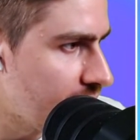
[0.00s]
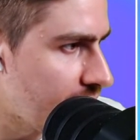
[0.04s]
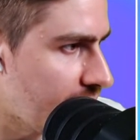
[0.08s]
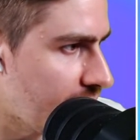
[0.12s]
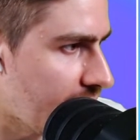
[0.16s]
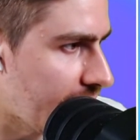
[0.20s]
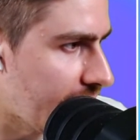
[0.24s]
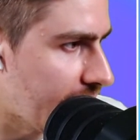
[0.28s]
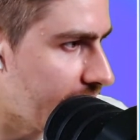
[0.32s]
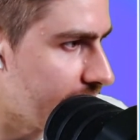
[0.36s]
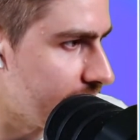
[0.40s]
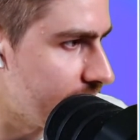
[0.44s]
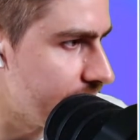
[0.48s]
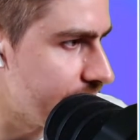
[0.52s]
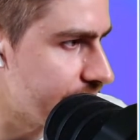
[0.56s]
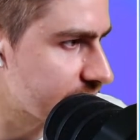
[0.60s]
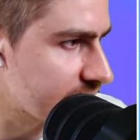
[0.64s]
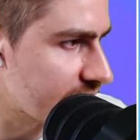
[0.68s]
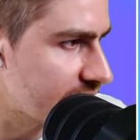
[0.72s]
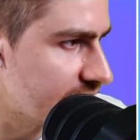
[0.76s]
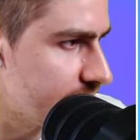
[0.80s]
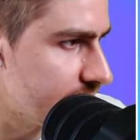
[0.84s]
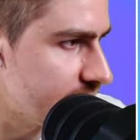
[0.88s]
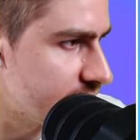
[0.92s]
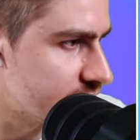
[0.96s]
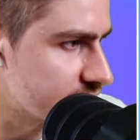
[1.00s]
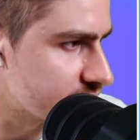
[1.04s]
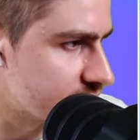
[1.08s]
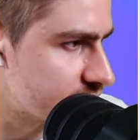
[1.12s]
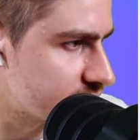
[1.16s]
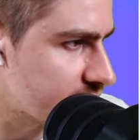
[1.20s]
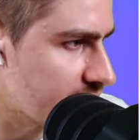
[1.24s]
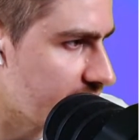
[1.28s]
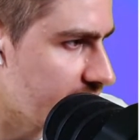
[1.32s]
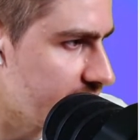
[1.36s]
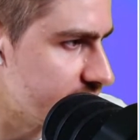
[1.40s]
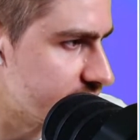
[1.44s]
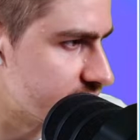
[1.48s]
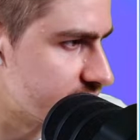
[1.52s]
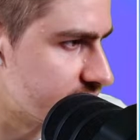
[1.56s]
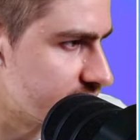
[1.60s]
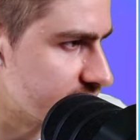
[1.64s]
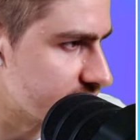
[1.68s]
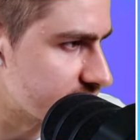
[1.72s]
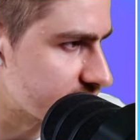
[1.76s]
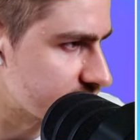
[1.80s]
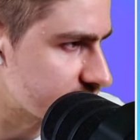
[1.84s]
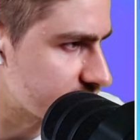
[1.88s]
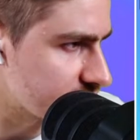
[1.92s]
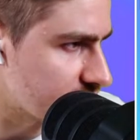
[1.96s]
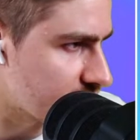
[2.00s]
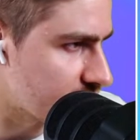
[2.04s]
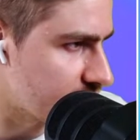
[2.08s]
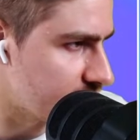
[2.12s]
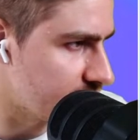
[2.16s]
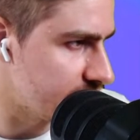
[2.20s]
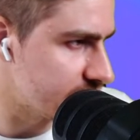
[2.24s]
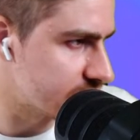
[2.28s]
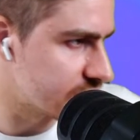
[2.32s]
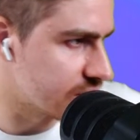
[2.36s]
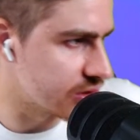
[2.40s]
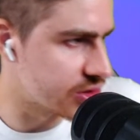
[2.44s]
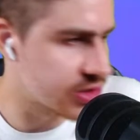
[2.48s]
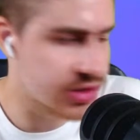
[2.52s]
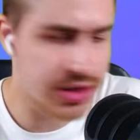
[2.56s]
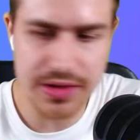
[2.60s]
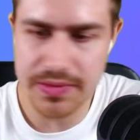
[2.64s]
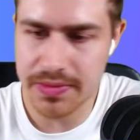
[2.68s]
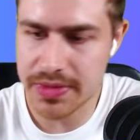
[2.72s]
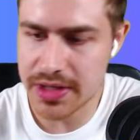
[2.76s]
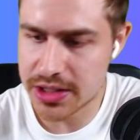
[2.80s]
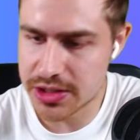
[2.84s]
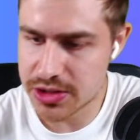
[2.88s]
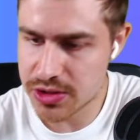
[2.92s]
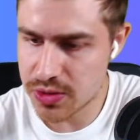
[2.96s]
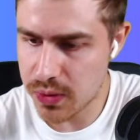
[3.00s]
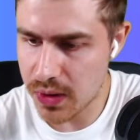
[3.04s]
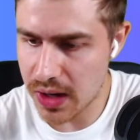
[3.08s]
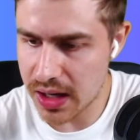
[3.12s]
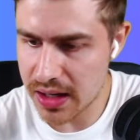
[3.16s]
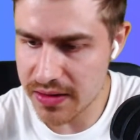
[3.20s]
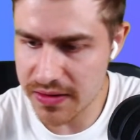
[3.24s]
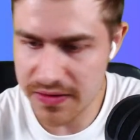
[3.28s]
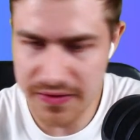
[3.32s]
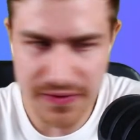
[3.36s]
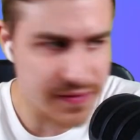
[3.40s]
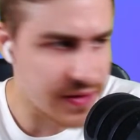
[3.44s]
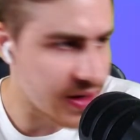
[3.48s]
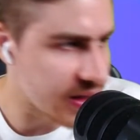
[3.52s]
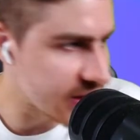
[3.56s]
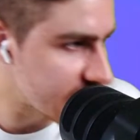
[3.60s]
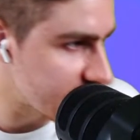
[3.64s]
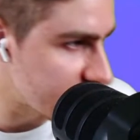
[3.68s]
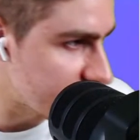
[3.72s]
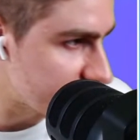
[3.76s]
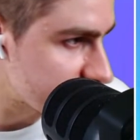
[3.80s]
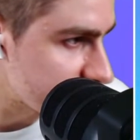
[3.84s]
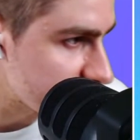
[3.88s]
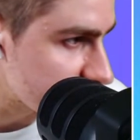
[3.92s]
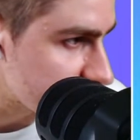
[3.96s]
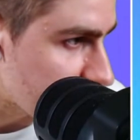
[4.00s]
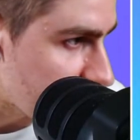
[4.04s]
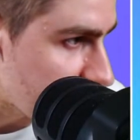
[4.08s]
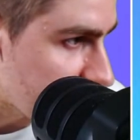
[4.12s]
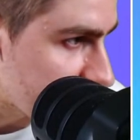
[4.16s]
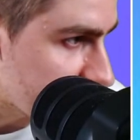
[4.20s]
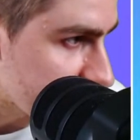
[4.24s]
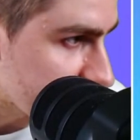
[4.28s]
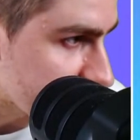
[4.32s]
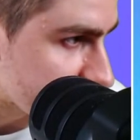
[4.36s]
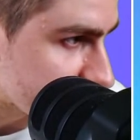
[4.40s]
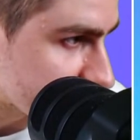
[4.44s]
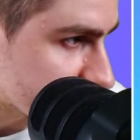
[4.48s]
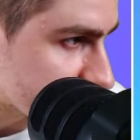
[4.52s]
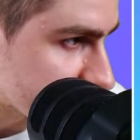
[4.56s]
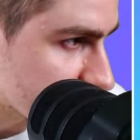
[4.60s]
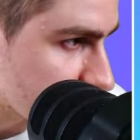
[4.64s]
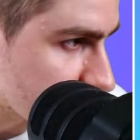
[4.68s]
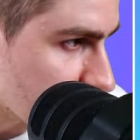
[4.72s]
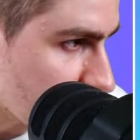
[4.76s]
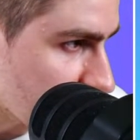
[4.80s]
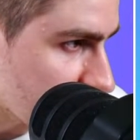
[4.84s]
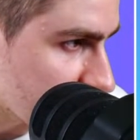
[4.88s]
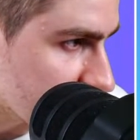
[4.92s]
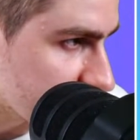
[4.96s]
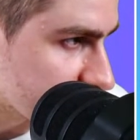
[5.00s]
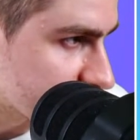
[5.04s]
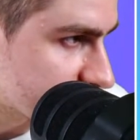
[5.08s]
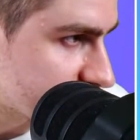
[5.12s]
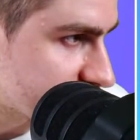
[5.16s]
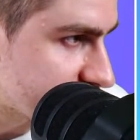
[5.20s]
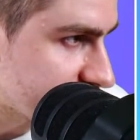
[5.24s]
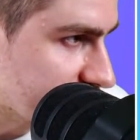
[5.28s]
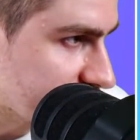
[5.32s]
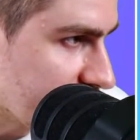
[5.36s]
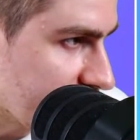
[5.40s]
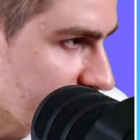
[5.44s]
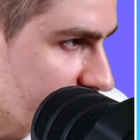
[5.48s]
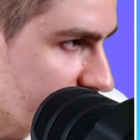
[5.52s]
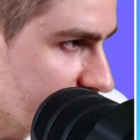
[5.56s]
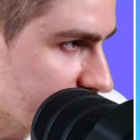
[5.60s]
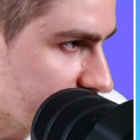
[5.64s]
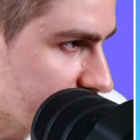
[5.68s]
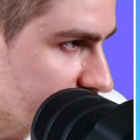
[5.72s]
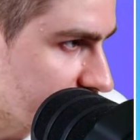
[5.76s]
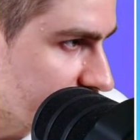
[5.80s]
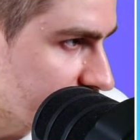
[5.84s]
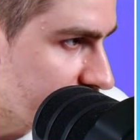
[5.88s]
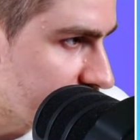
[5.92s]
Let me just change this. Sorry, so it should be 12, and then let's just make it 12:10.